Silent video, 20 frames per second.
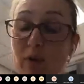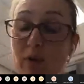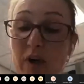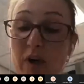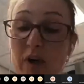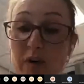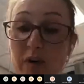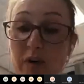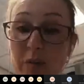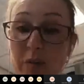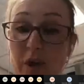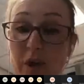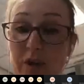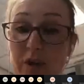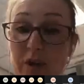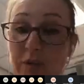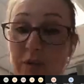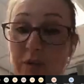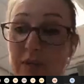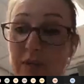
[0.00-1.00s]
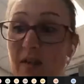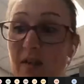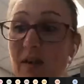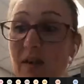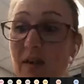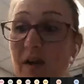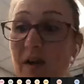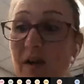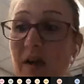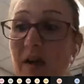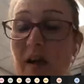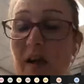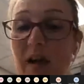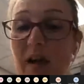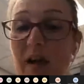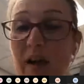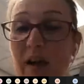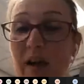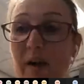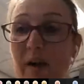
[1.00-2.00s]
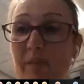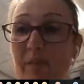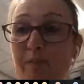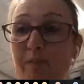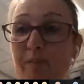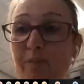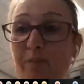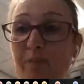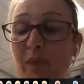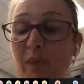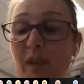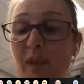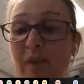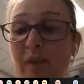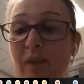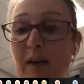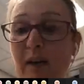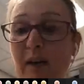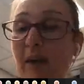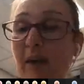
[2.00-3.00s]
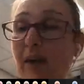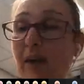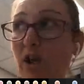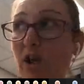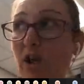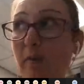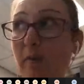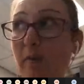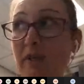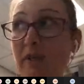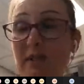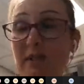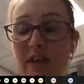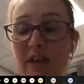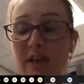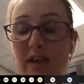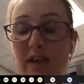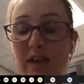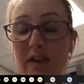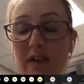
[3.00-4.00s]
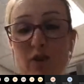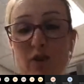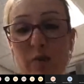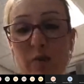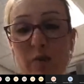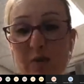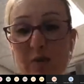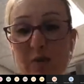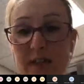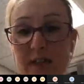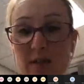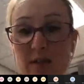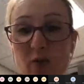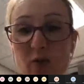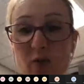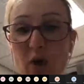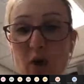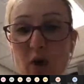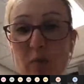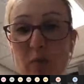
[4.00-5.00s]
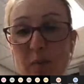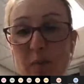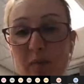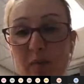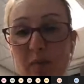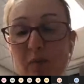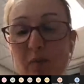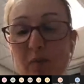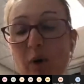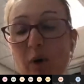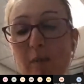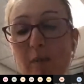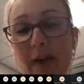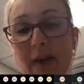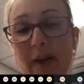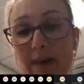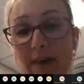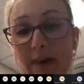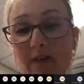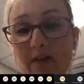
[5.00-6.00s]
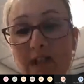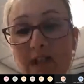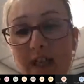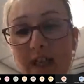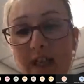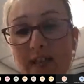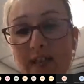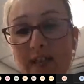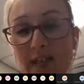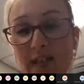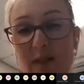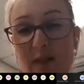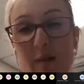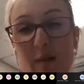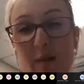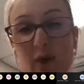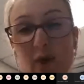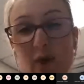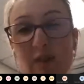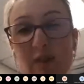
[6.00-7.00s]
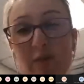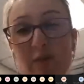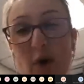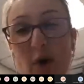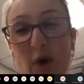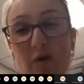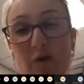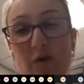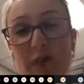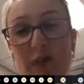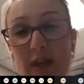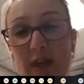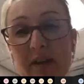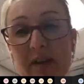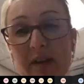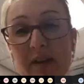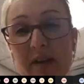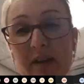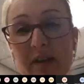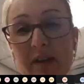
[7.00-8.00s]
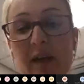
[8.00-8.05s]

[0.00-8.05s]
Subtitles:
lab at the Royal Oldham Hospital. My main job is a supervisor role, but what biomedical scientists are very much involved in